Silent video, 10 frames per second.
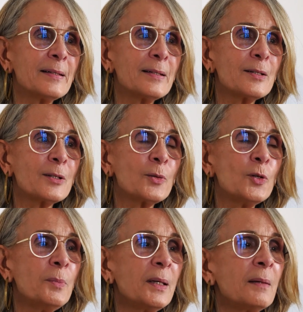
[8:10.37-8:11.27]
So
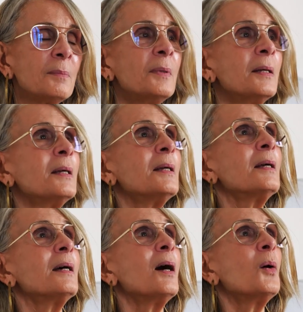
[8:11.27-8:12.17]
you become
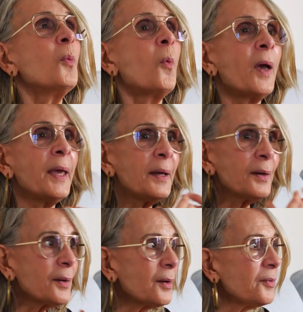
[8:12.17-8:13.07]

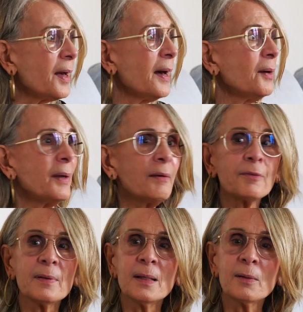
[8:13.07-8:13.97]
aware of how
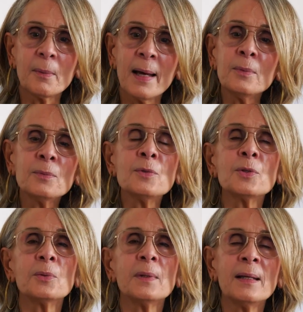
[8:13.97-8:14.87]
everything around
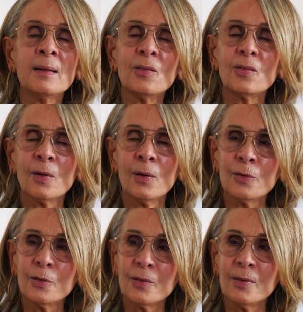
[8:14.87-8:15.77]
you is
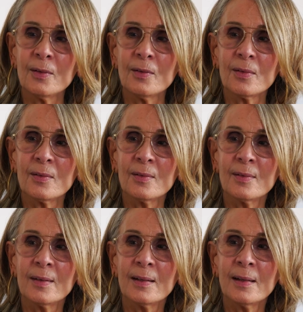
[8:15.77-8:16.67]
consciousness,
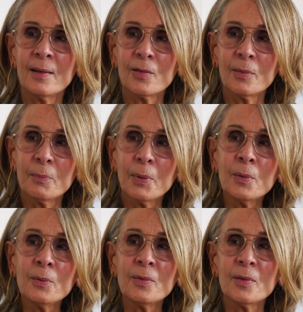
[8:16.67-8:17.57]
is
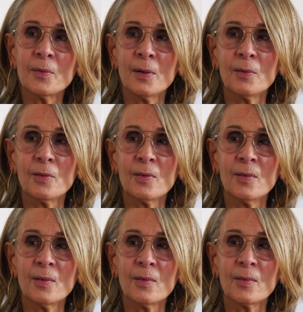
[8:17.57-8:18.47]
composed of
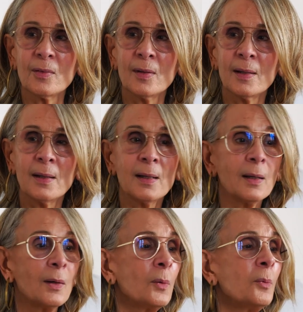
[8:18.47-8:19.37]
consciousness.
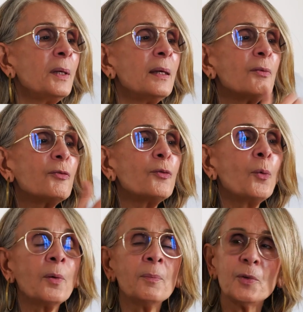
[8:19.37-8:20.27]
We give
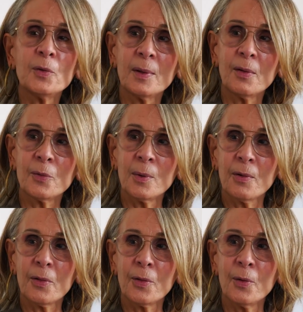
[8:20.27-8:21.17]
form to it through
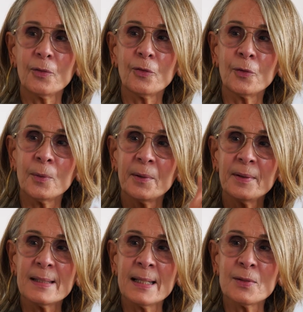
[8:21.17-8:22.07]
our thoughts, through our
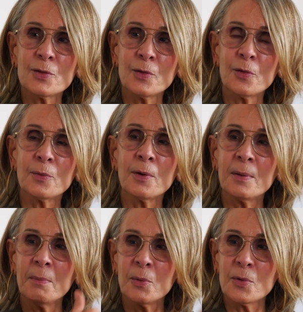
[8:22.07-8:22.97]
intention, through our
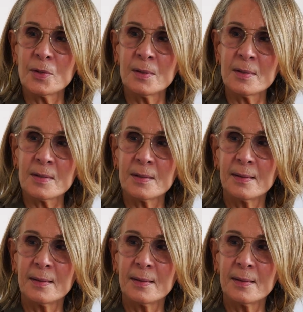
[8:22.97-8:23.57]
emotions,